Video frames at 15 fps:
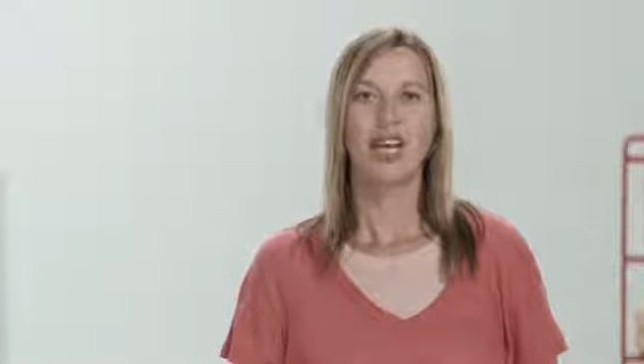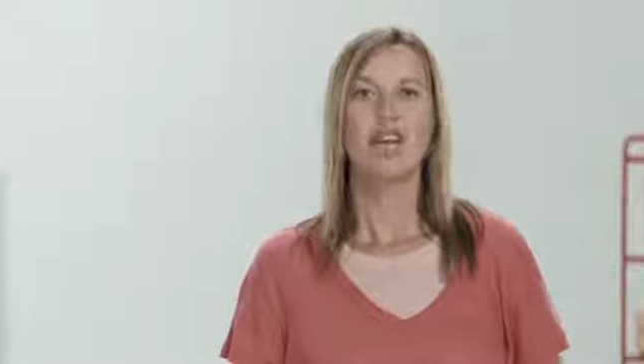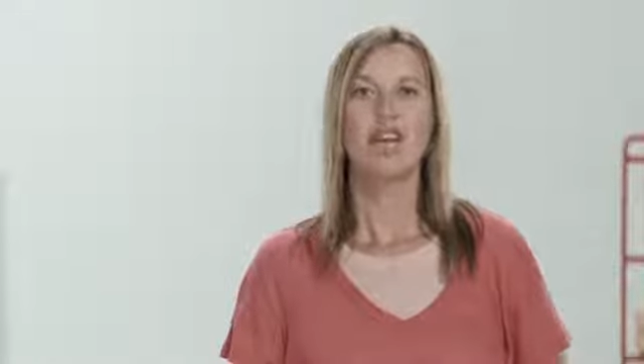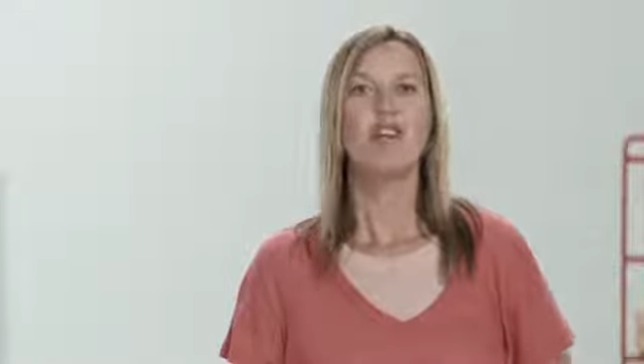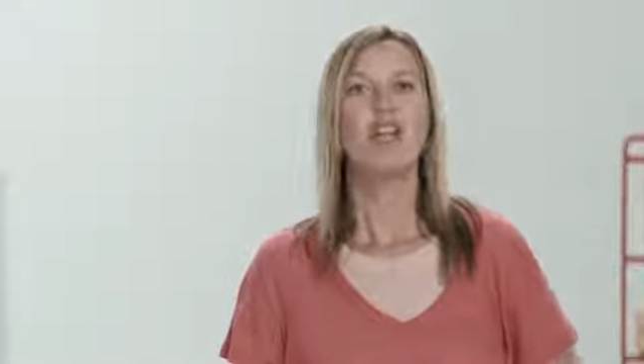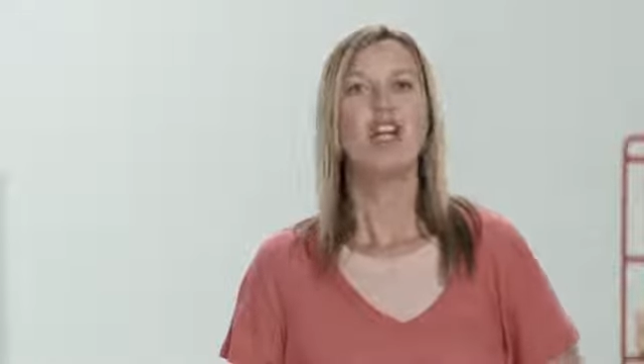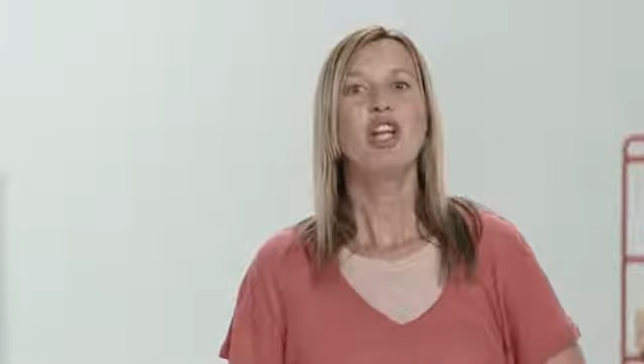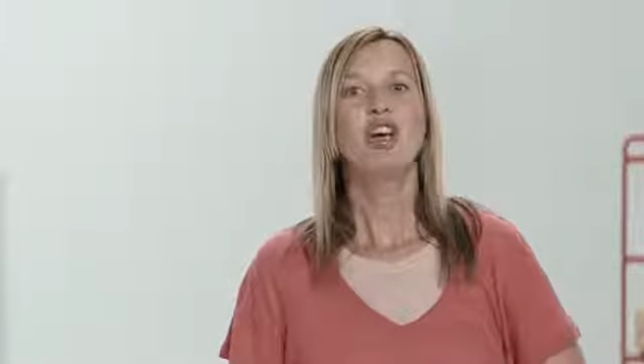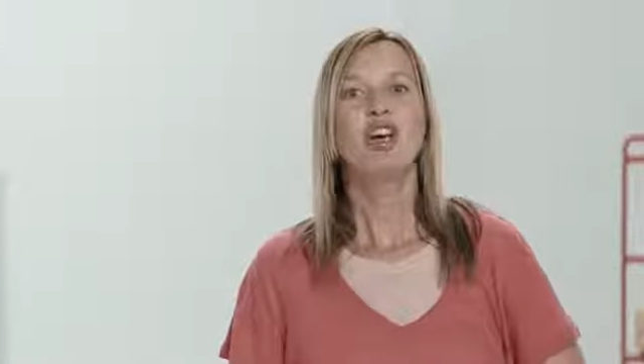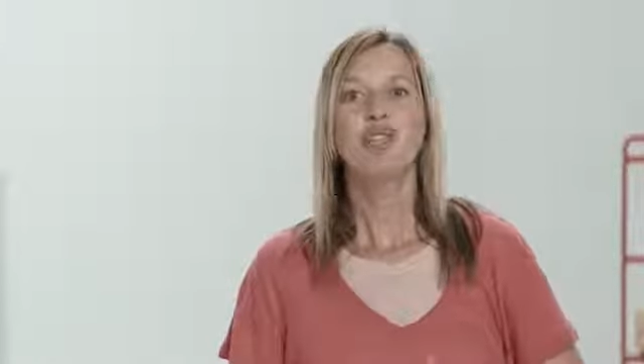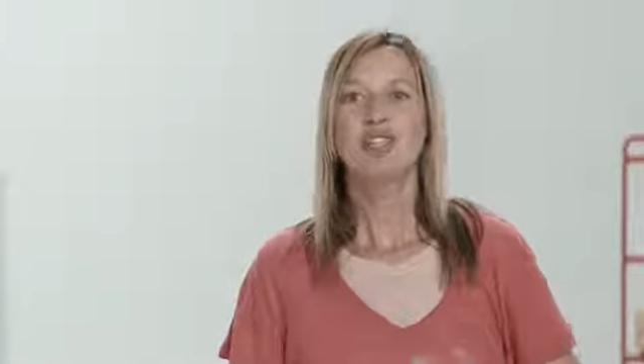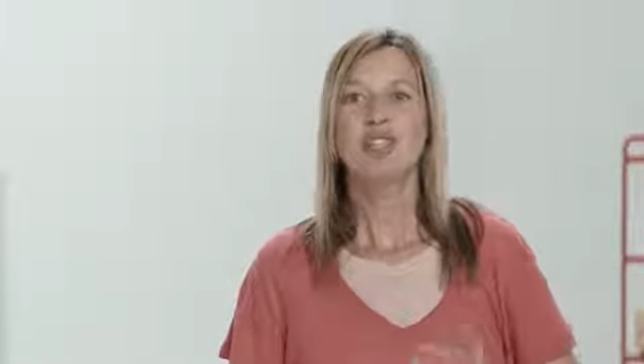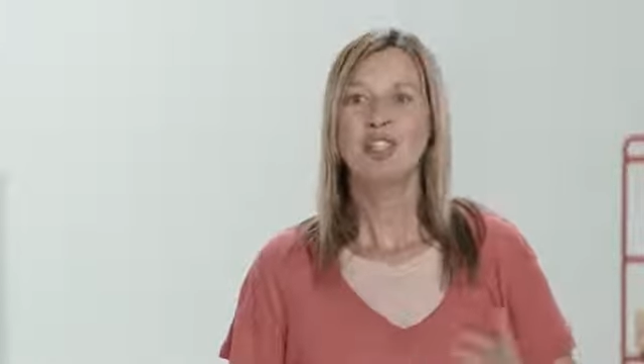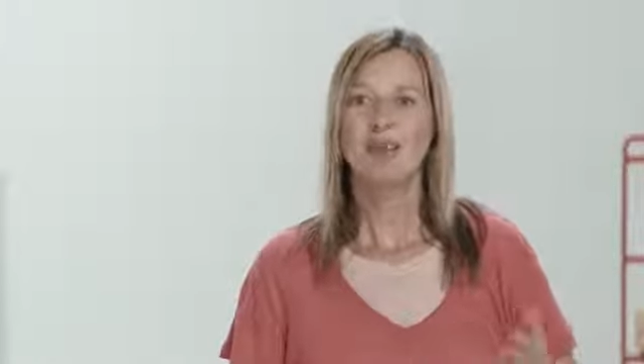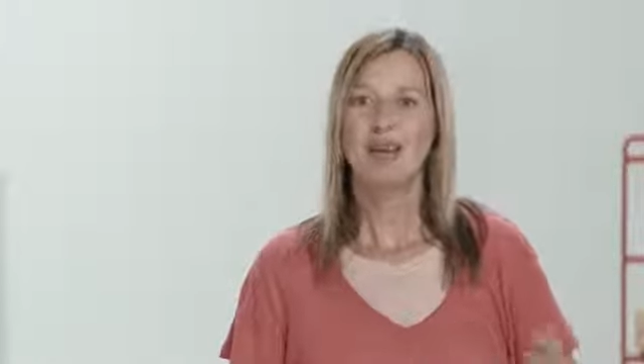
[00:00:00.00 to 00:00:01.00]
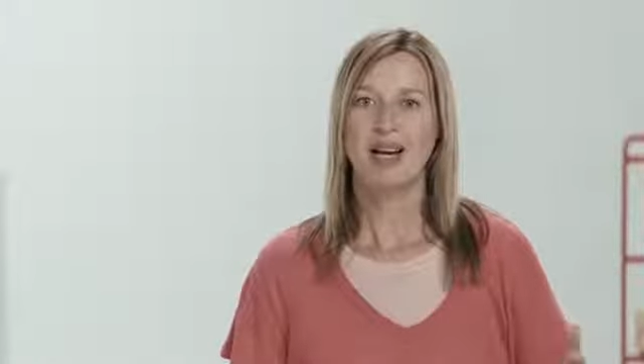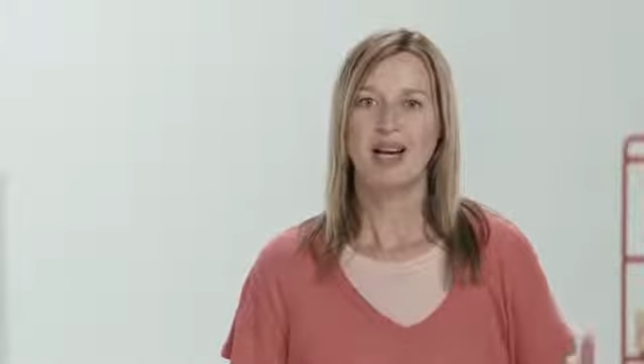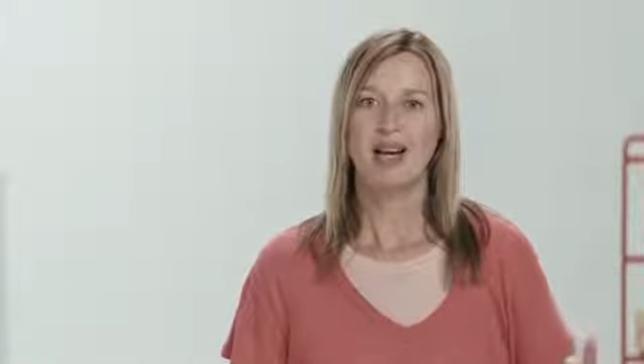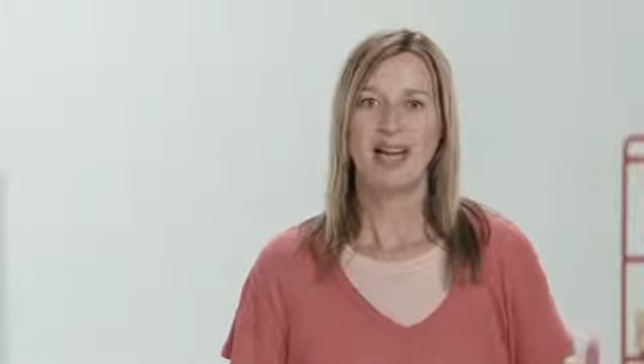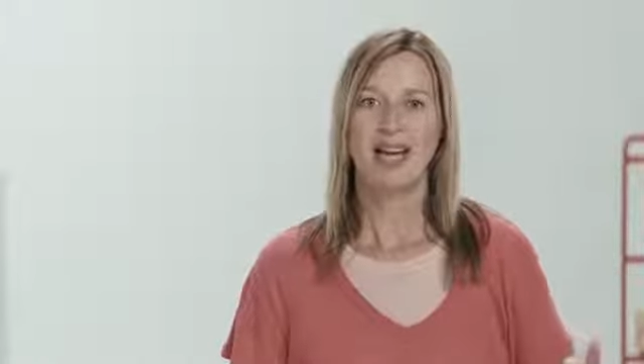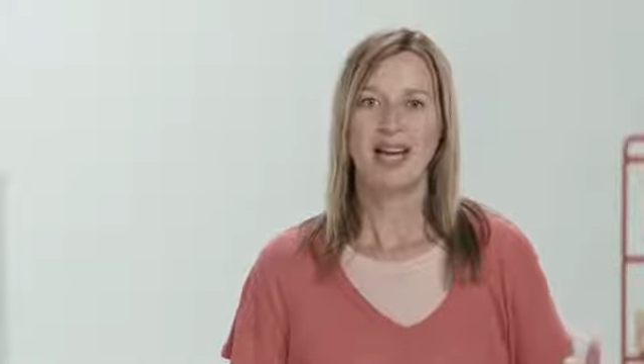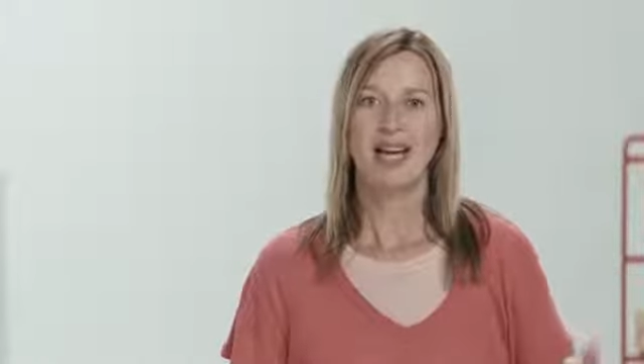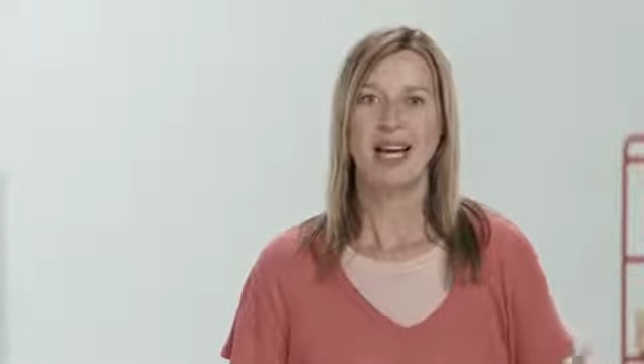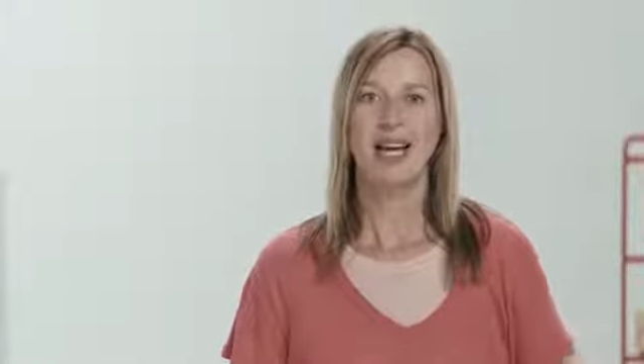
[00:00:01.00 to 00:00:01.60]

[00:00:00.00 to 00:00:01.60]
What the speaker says: There are lots of them out there